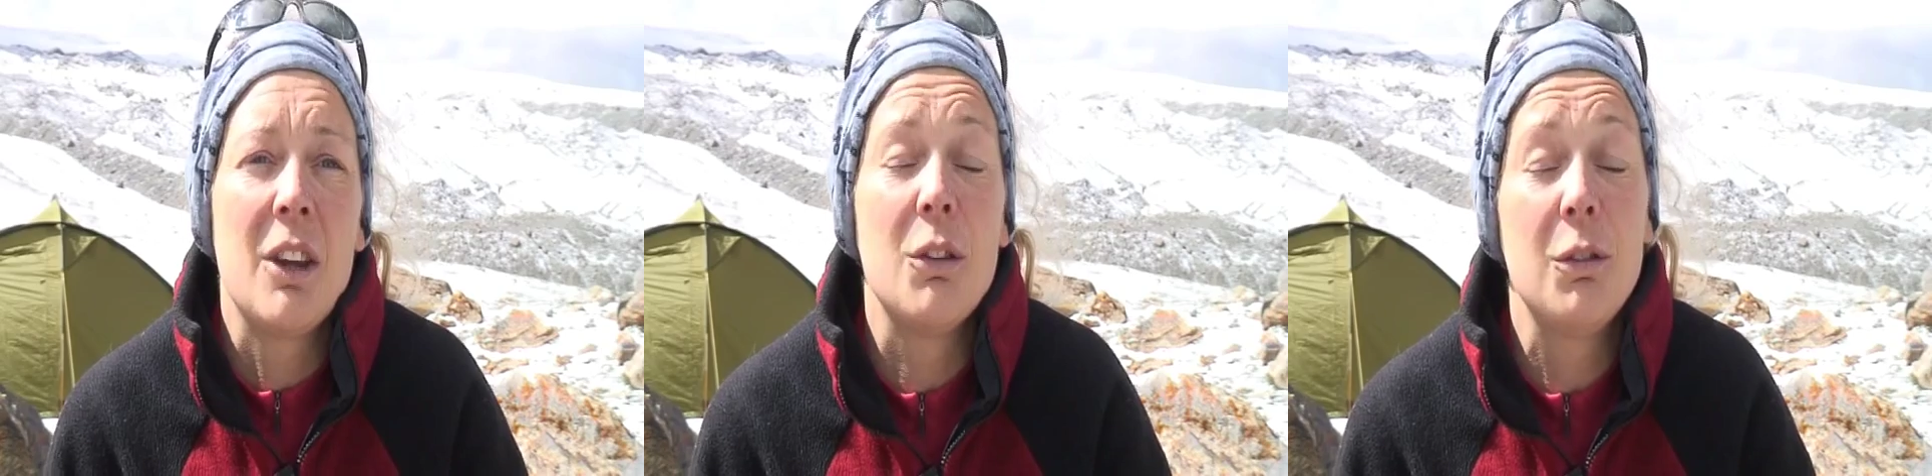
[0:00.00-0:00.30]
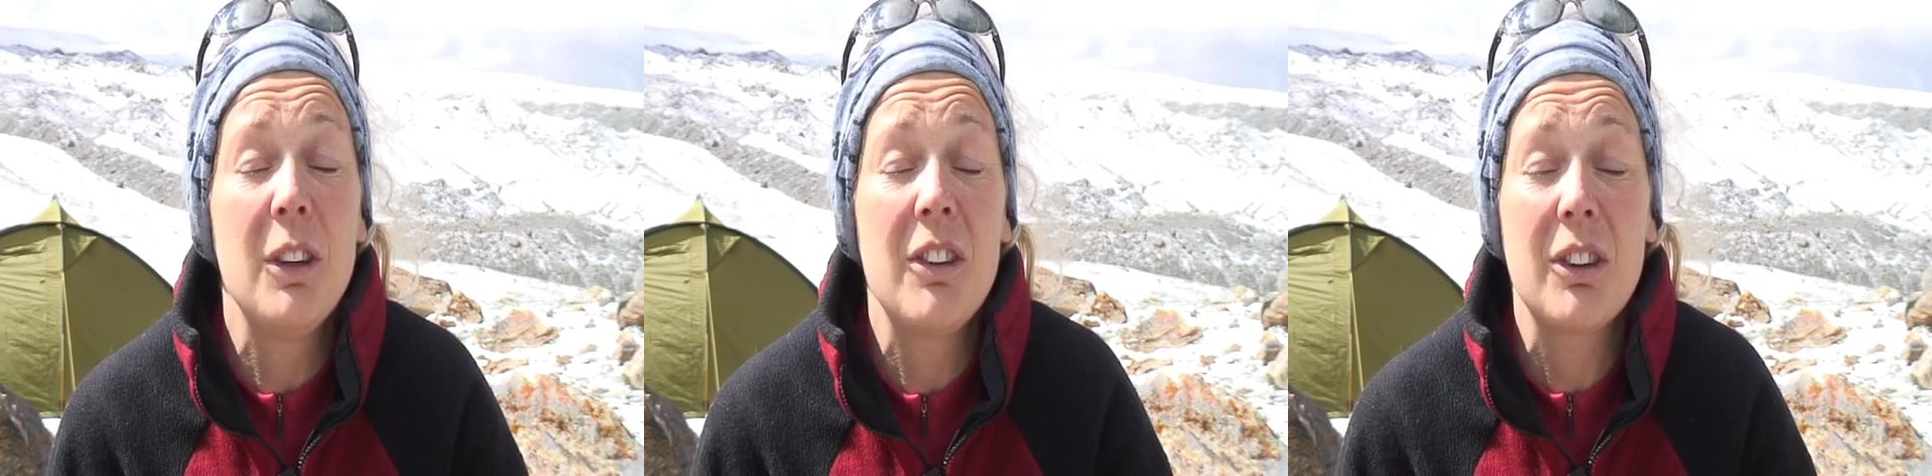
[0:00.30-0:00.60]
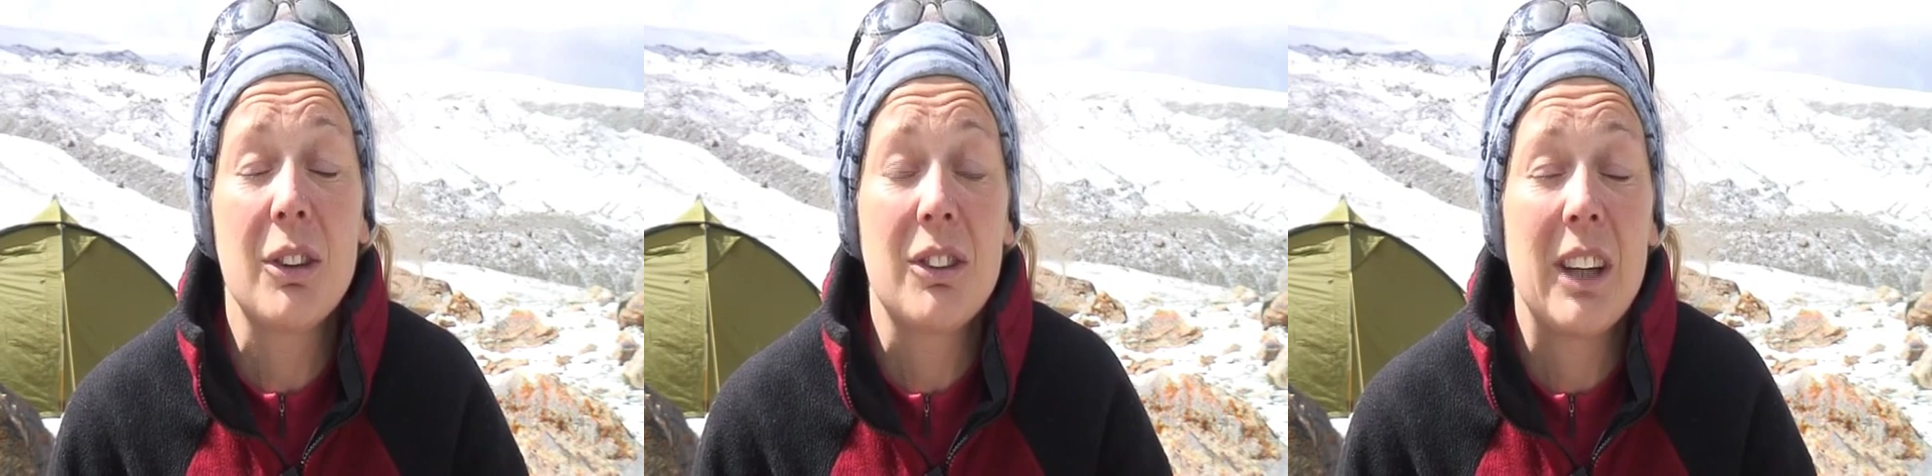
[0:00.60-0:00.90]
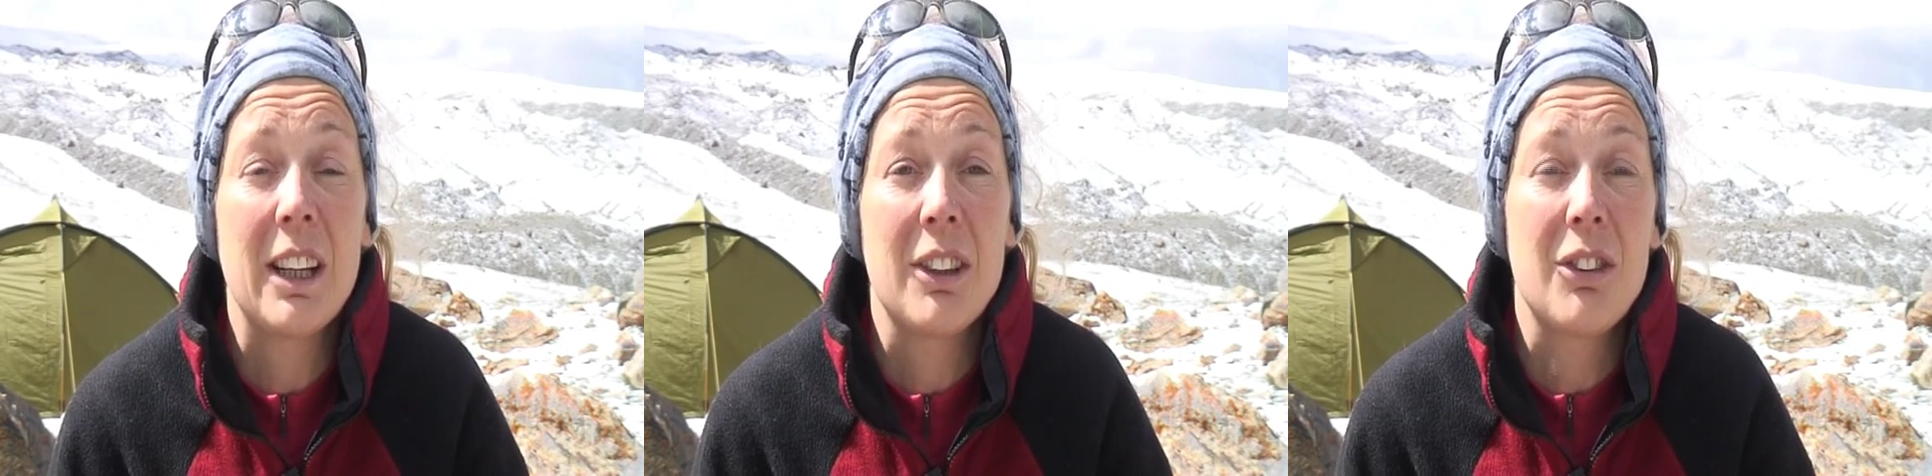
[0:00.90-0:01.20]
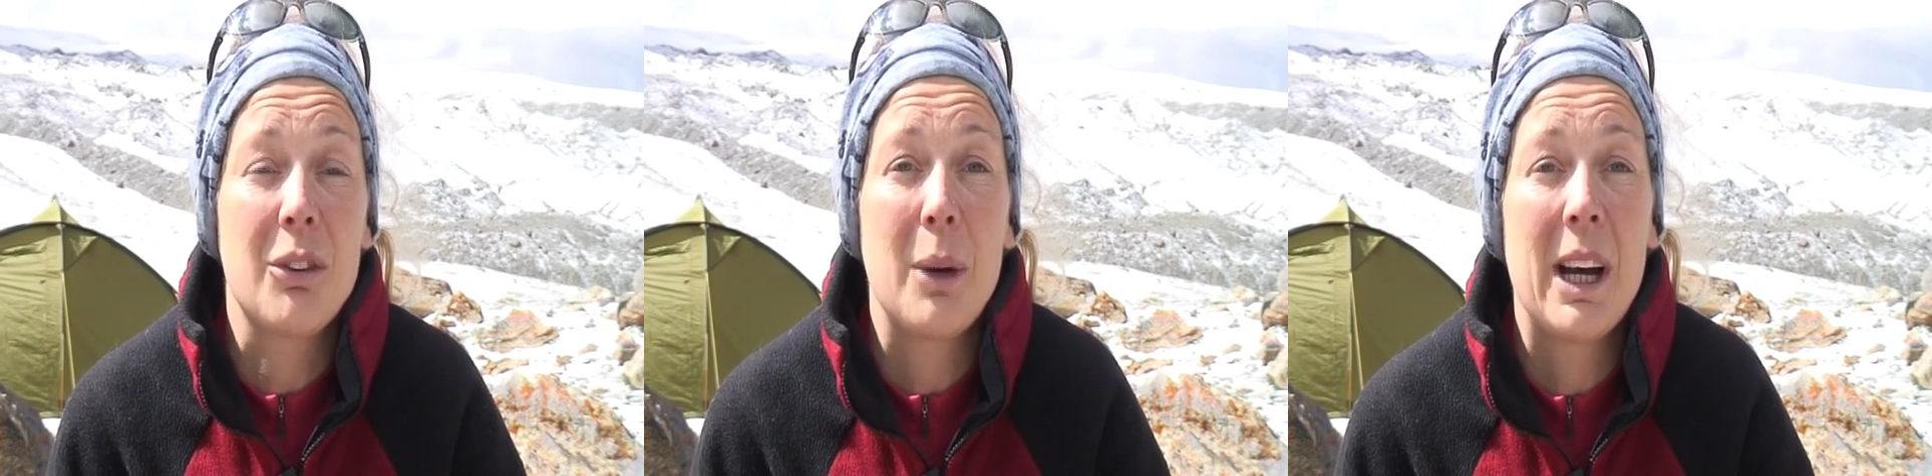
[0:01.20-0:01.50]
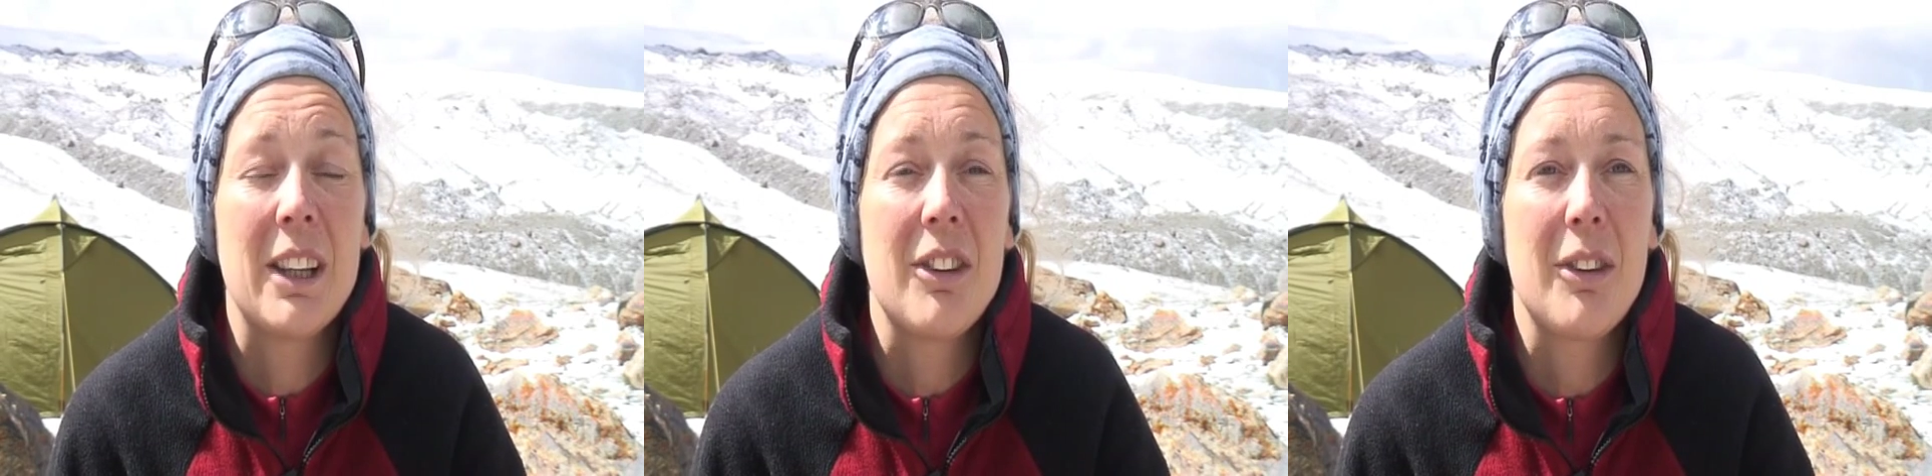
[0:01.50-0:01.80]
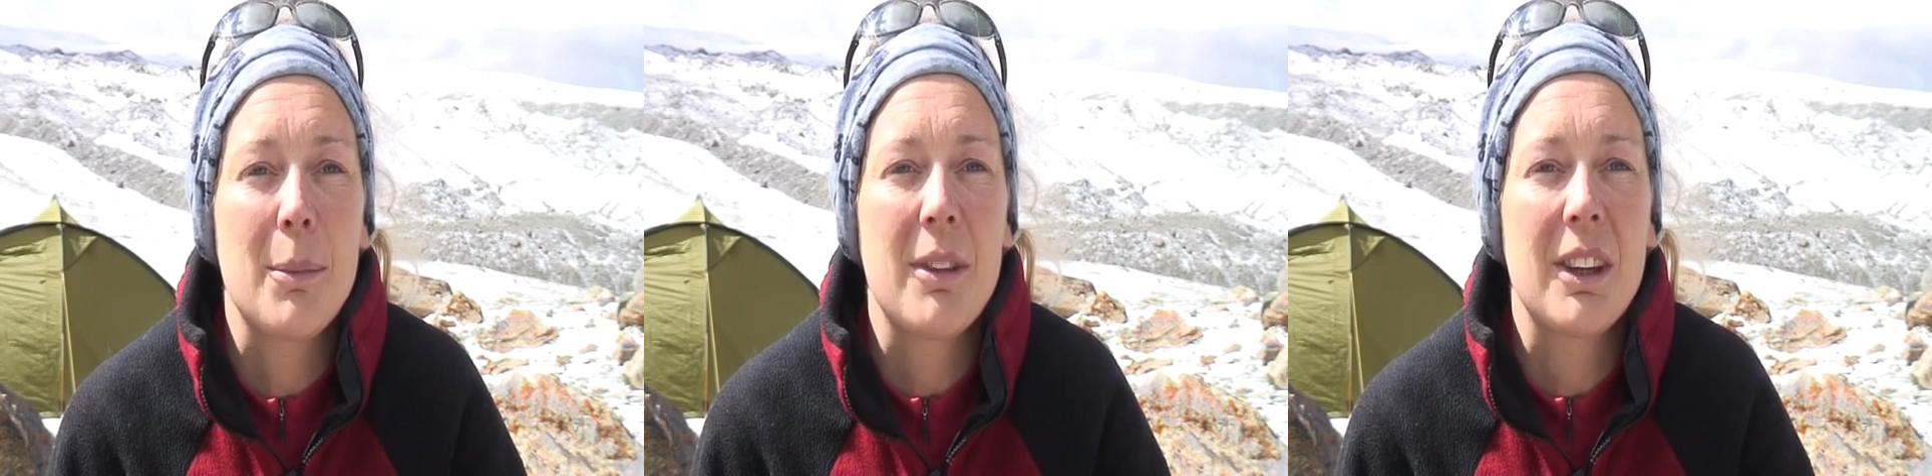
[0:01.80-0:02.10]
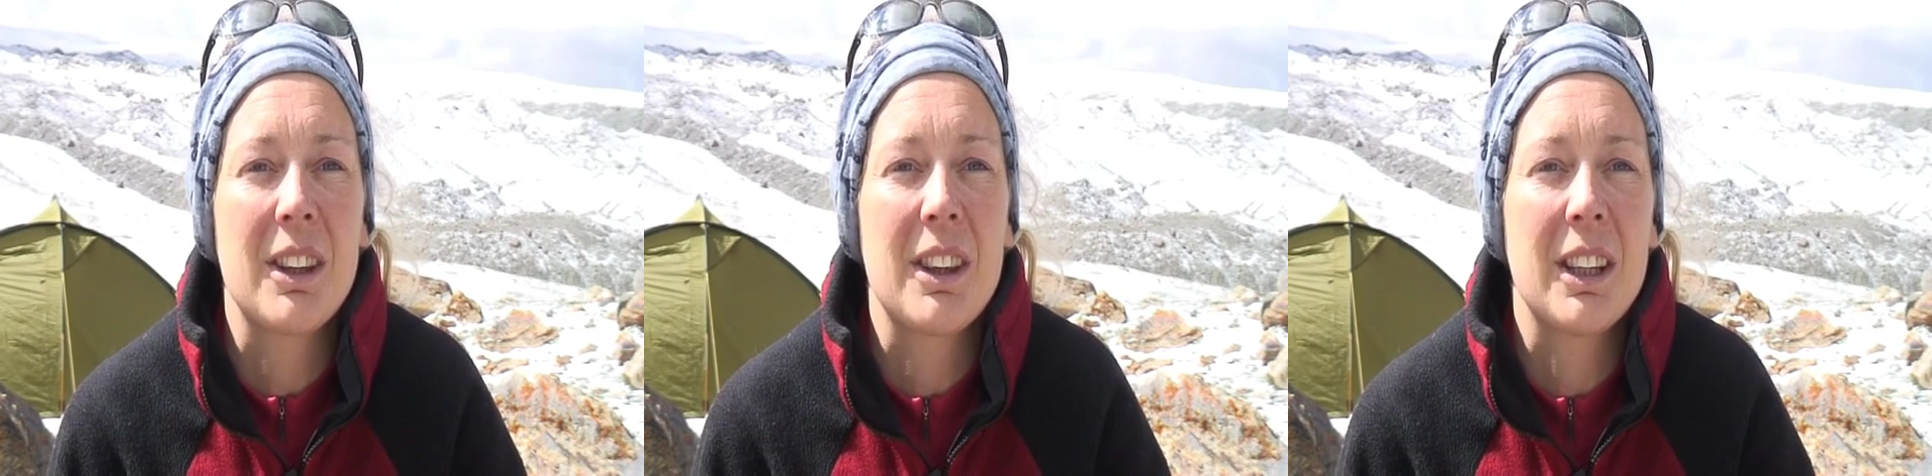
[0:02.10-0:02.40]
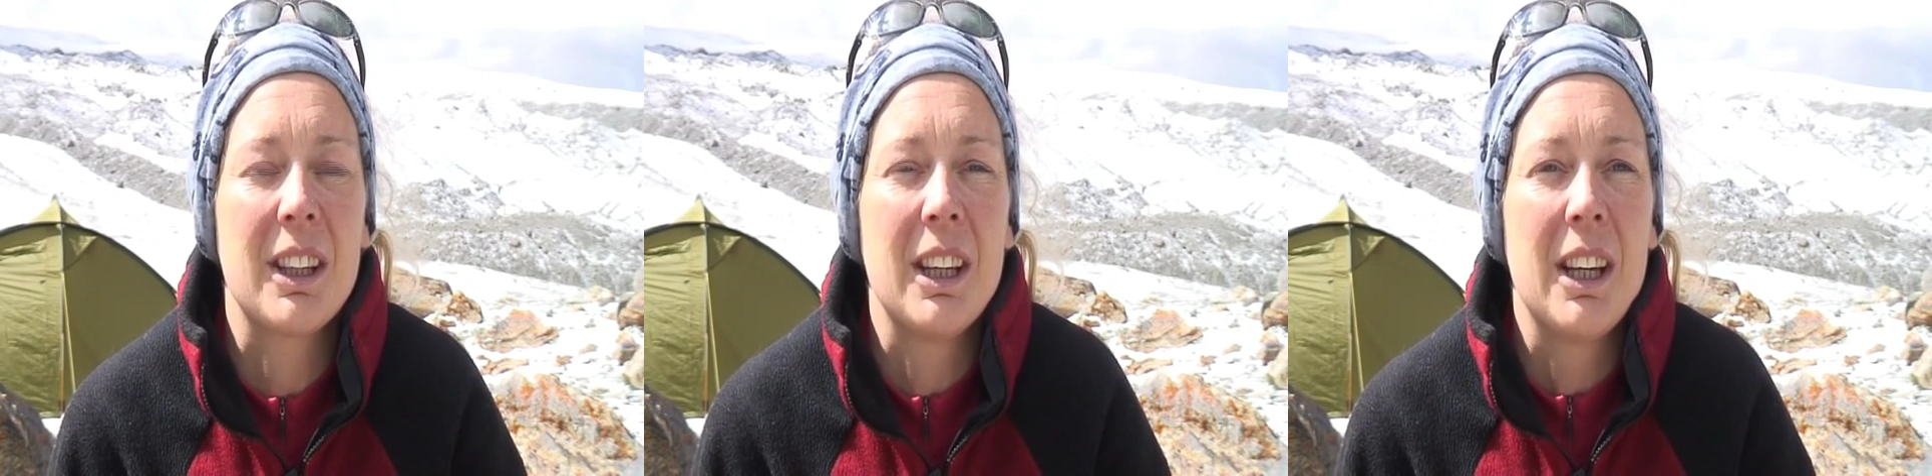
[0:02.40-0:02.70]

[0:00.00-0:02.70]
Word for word: The physical challenge as well is something that